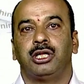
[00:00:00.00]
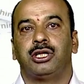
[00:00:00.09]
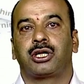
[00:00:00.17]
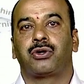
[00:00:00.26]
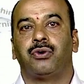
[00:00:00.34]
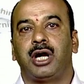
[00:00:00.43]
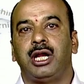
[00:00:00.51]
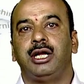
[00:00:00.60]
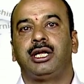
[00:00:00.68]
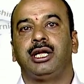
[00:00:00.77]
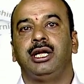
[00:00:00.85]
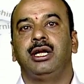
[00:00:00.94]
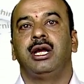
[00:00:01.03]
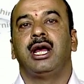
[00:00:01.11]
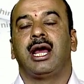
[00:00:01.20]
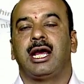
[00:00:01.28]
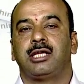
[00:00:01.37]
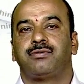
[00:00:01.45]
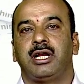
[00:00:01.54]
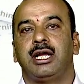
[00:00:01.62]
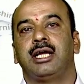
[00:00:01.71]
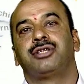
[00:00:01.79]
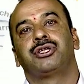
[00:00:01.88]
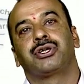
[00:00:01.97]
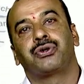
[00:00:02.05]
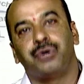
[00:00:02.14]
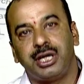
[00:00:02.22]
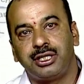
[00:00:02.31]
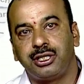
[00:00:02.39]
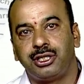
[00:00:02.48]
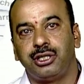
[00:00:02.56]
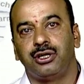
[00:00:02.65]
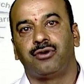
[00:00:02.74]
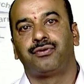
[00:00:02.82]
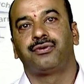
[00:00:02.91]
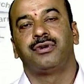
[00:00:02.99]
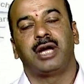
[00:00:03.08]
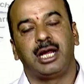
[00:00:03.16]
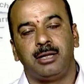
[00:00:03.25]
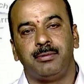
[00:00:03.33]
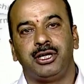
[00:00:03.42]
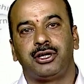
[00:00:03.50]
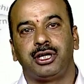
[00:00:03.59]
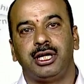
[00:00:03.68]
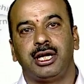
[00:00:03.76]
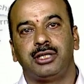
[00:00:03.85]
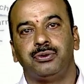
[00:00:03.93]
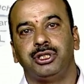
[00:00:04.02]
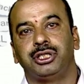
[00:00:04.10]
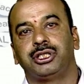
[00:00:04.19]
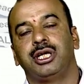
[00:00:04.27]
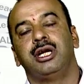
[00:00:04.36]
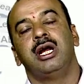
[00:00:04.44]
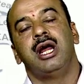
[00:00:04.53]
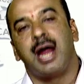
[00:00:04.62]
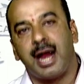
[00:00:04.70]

the quality as well as the quantity of elementary education